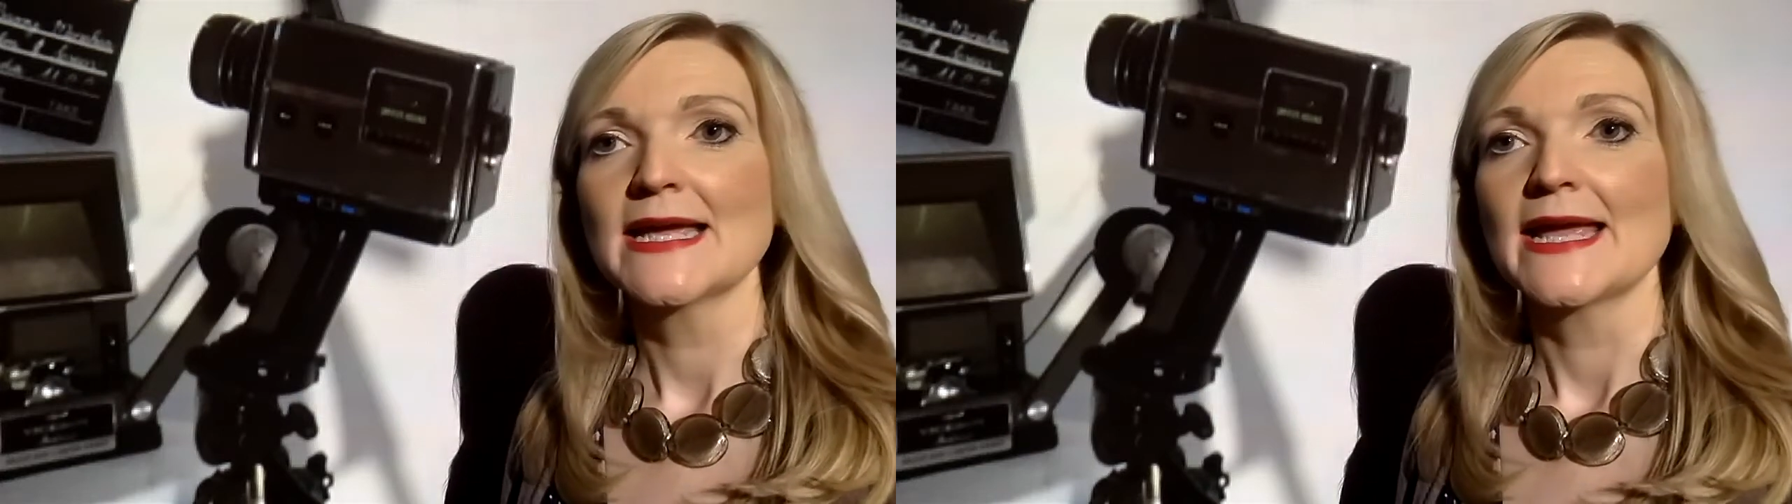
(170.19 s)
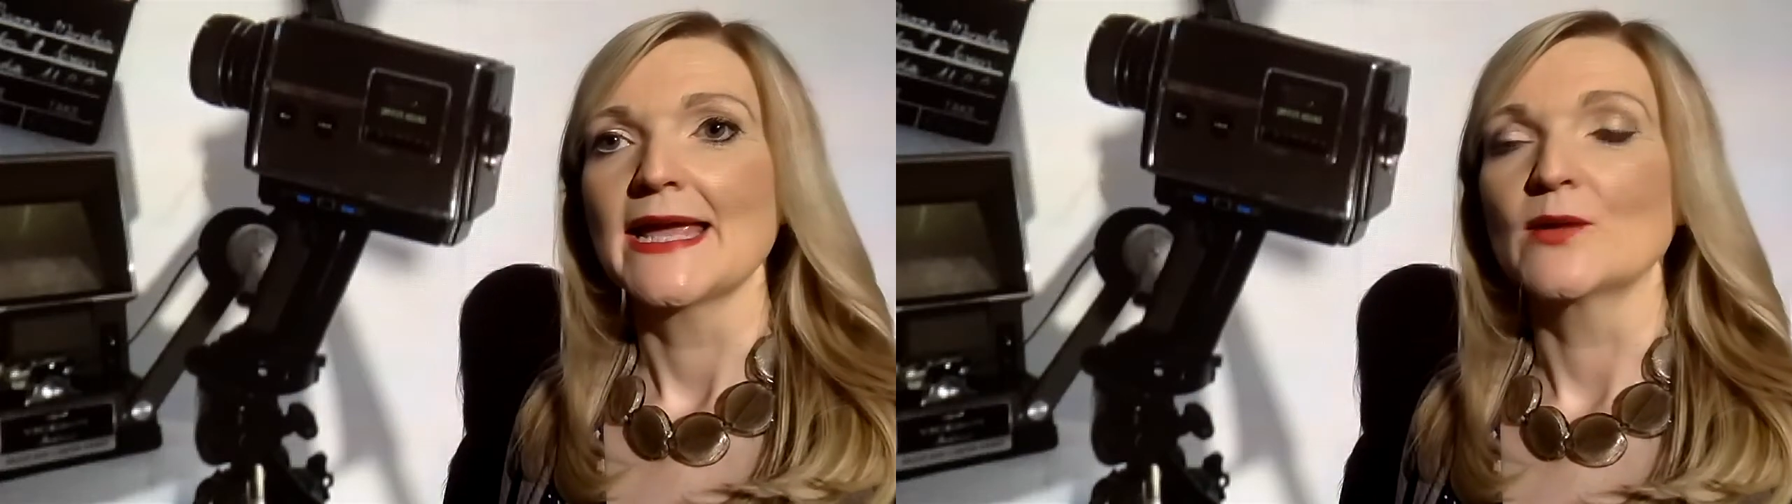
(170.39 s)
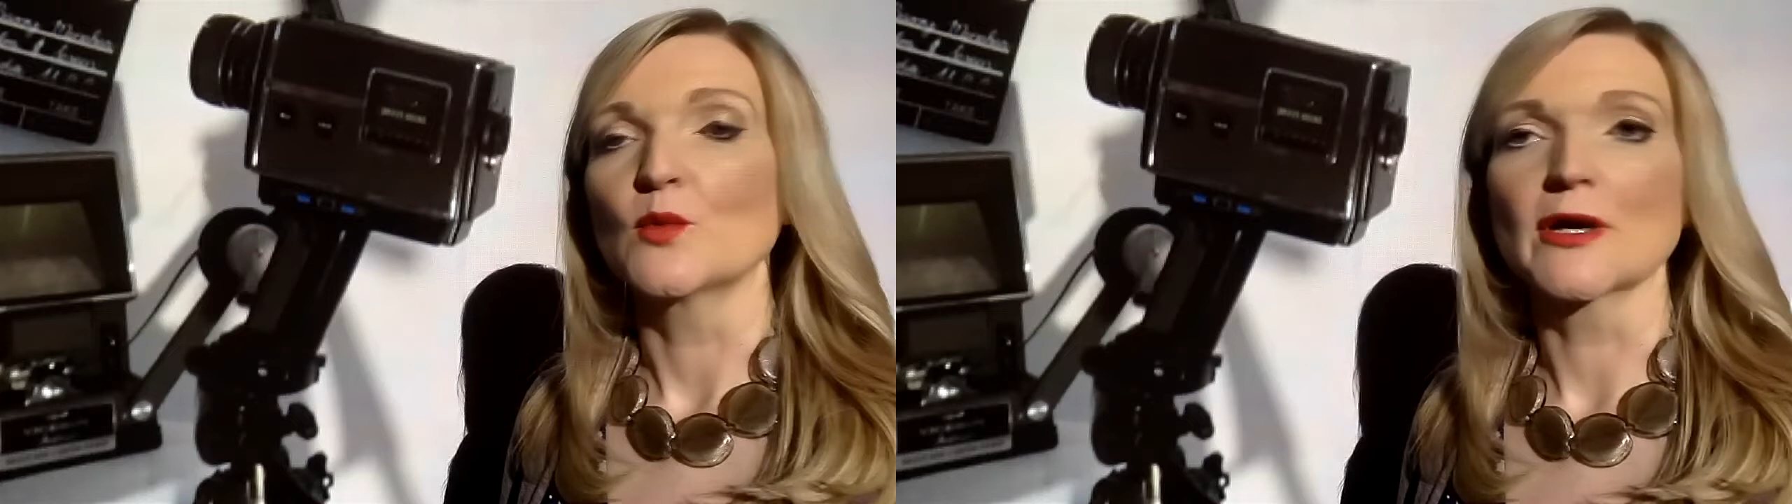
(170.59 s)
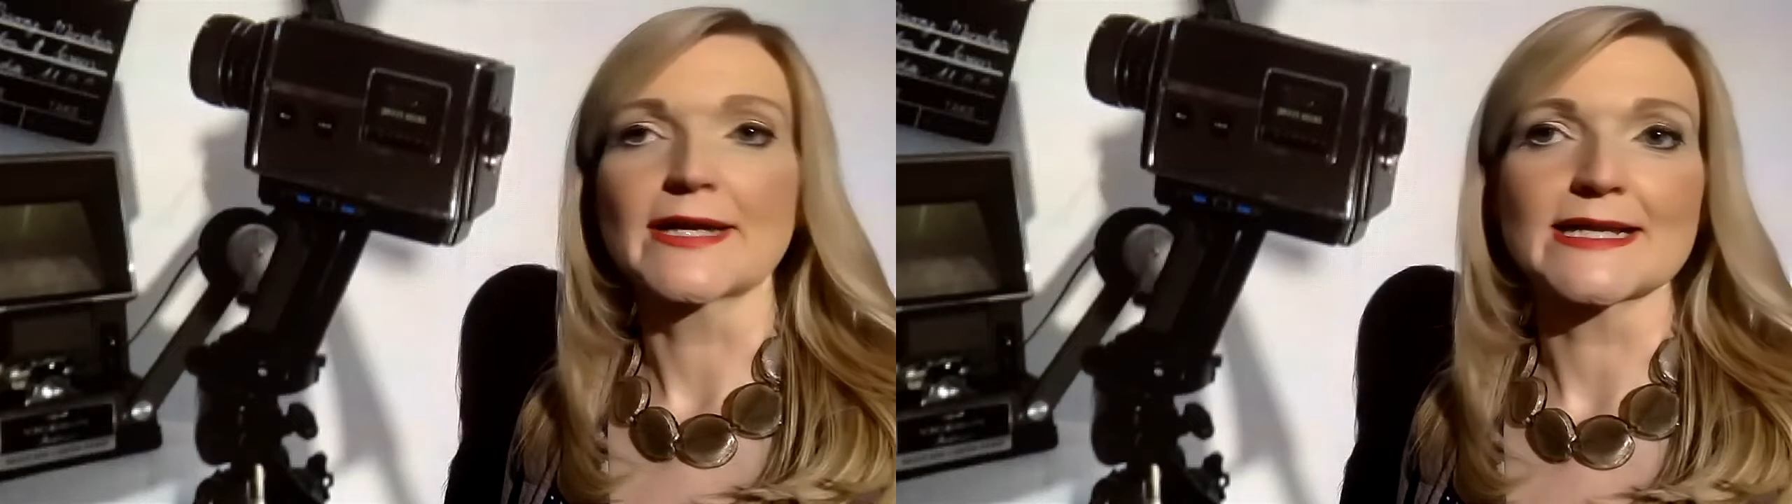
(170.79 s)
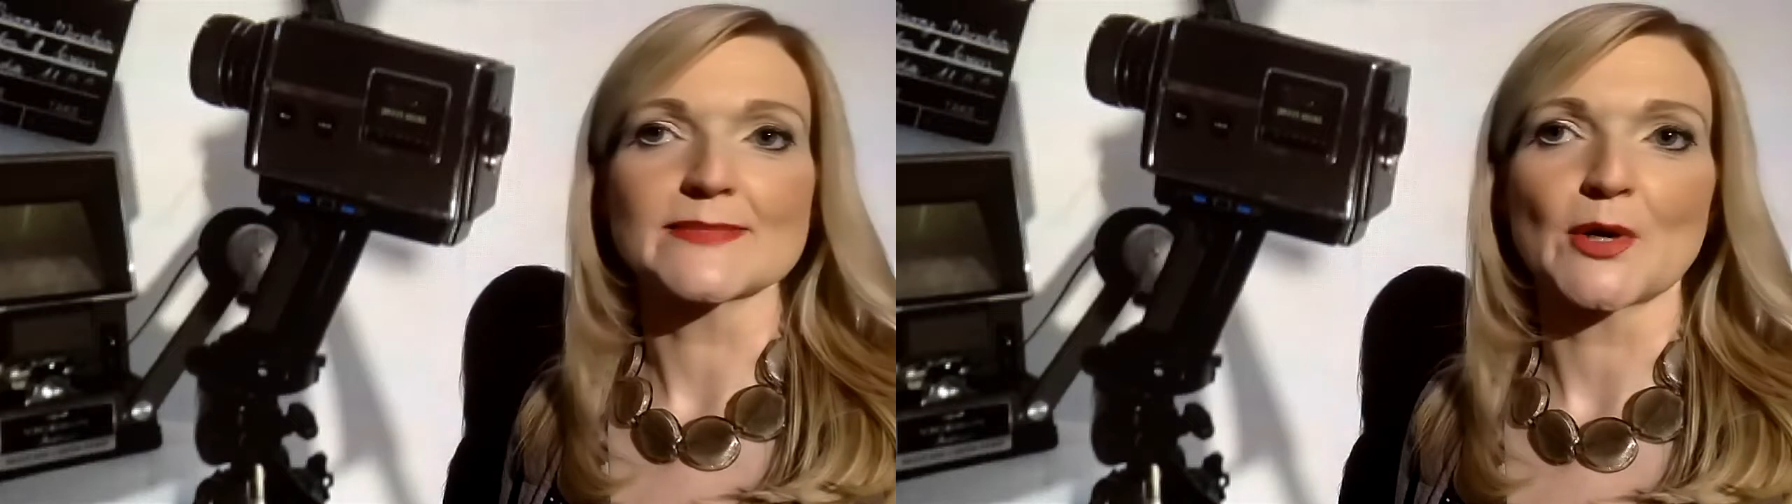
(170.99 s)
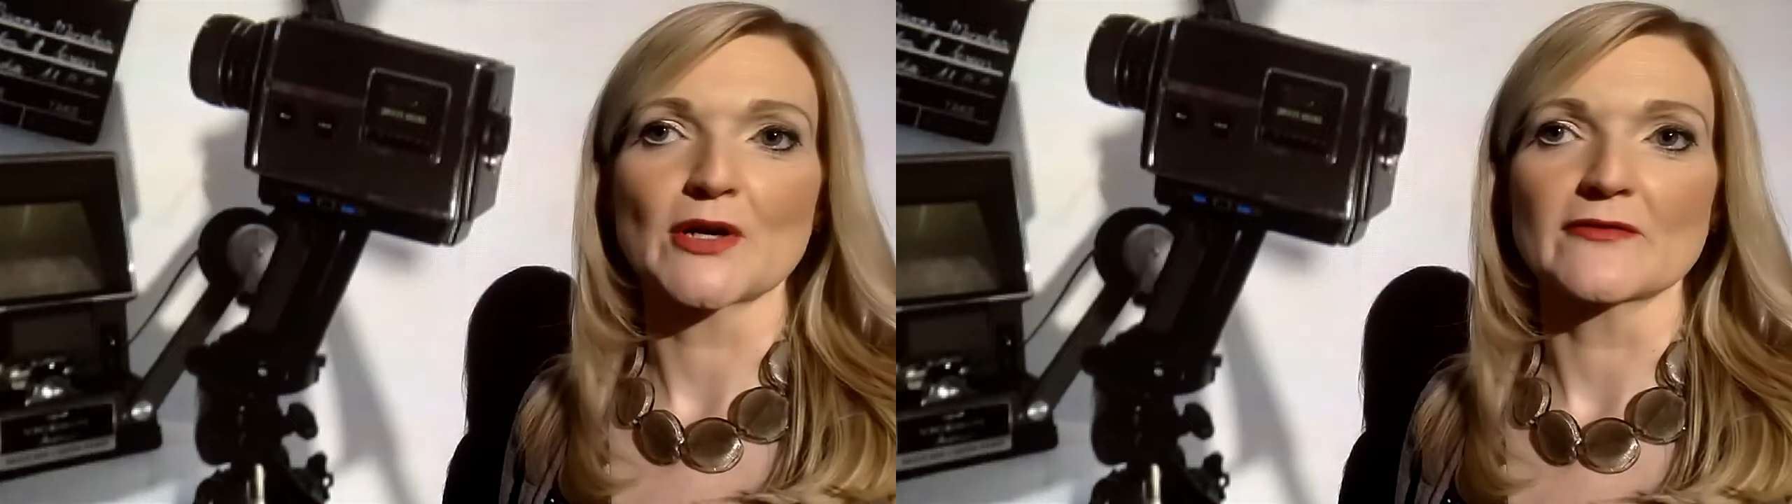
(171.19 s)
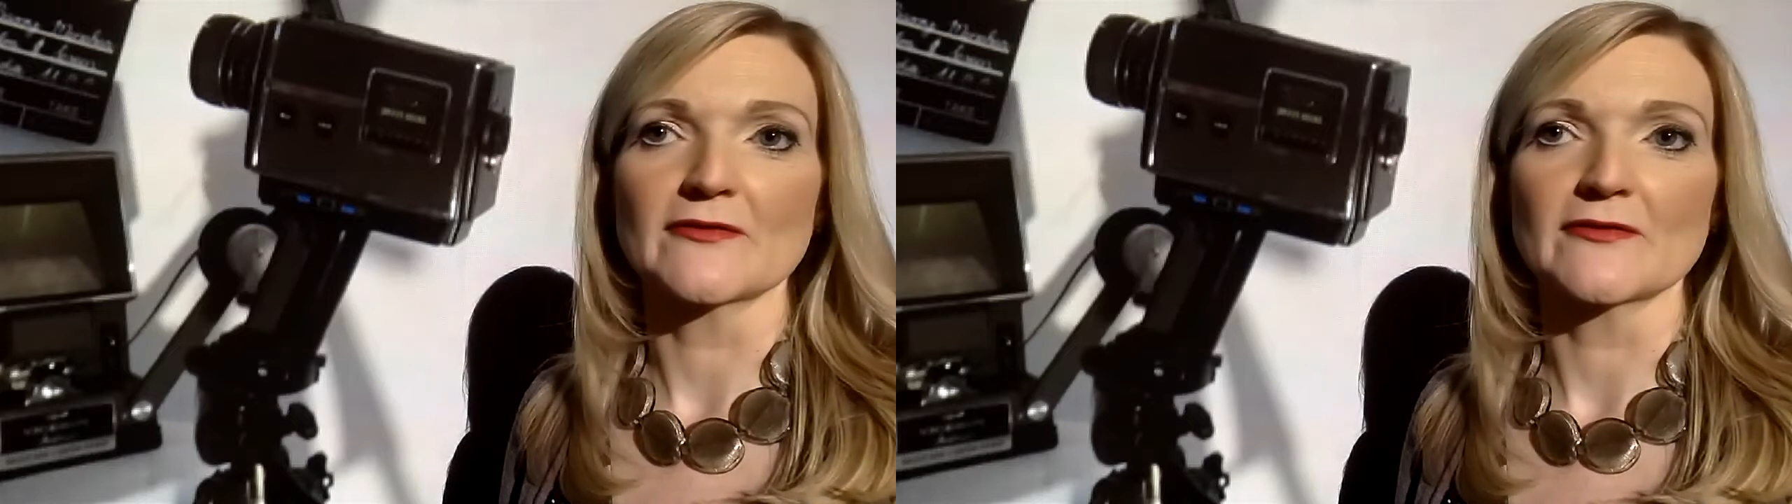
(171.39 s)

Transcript: in working as part of the